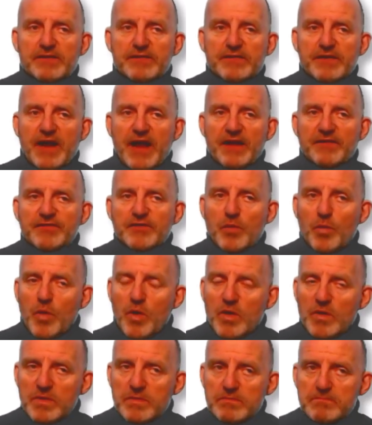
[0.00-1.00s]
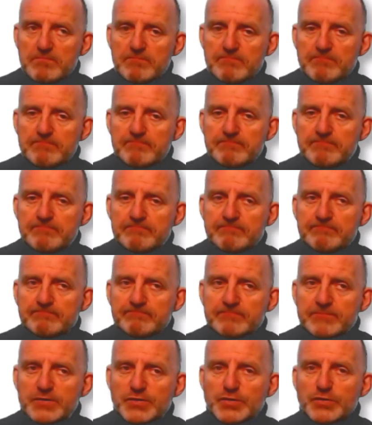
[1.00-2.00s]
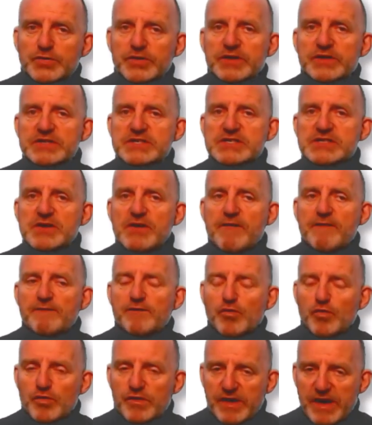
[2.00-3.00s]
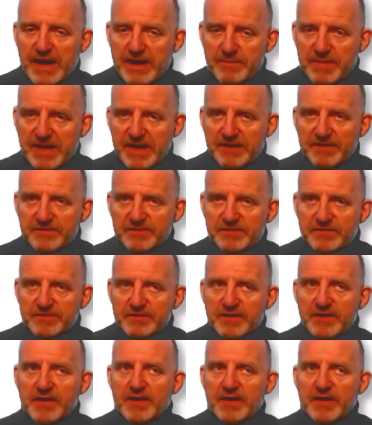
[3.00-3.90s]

Task 1 took us 48 minutes.